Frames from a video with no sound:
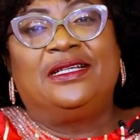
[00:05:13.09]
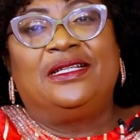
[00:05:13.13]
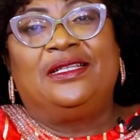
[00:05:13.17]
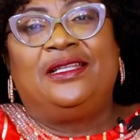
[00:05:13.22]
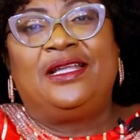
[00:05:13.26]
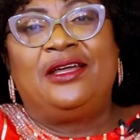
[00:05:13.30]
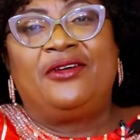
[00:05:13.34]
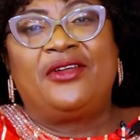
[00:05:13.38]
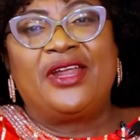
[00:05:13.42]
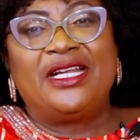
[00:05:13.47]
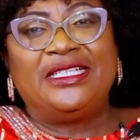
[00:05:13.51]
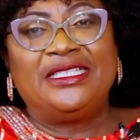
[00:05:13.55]

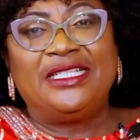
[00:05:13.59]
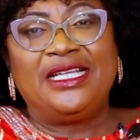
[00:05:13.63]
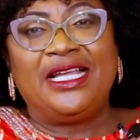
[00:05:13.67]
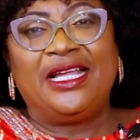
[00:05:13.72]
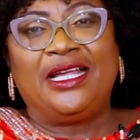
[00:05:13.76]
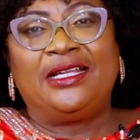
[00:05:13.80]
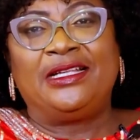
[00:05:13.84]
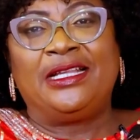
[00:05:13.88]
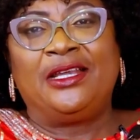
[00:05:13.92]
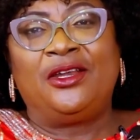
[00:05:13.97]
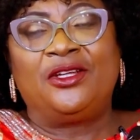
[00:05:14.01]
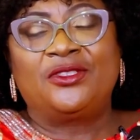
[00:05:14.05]
There are already
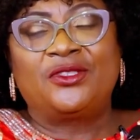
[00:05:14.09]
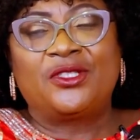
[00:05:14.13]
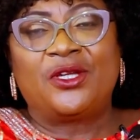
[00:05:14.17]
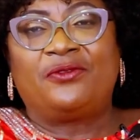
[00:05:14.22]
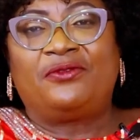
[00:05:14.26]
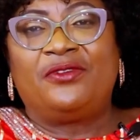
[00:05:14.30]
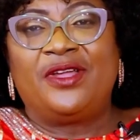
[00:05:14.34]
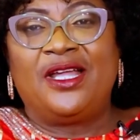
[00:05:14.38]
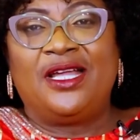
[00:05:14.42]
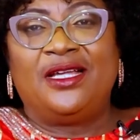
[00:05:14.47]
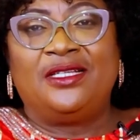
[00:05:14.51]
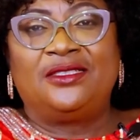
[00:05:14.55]
a lot
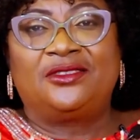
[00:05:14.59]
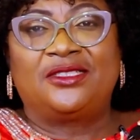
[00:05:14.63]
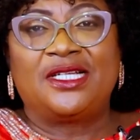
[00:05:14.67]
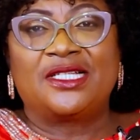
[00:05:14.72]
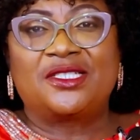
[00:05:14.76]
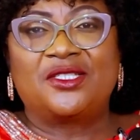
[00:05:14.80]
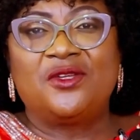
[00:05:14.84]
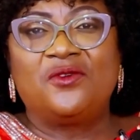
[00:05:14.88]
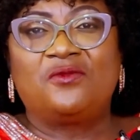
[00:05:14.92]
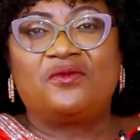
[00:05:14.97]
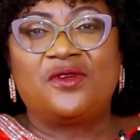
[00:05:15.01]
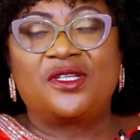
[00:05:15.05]
of
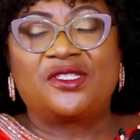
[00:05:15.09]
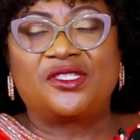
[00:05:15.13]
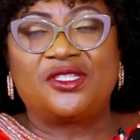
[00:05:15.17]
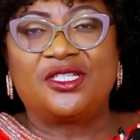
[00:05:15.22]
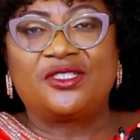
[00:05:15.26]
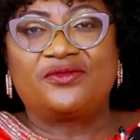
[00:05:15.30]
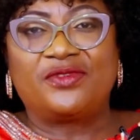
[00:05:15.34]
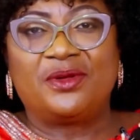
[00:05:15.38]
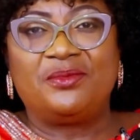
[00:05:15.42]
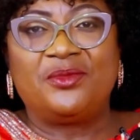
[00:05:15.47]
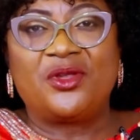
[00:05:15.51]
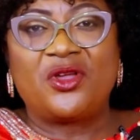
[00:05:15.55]
interesting
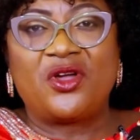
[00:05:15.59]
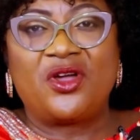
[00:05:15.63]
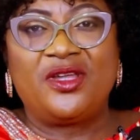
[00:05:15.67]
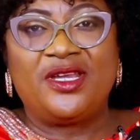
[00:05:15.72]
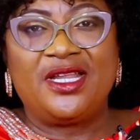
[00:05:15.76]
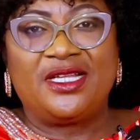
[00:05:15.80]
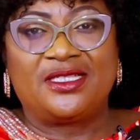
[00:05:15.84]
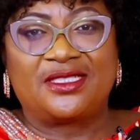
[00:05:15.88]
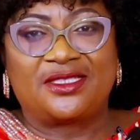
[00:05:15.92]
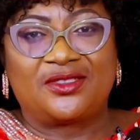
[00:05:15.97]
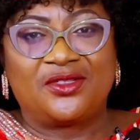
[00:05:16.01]
questions from the audience.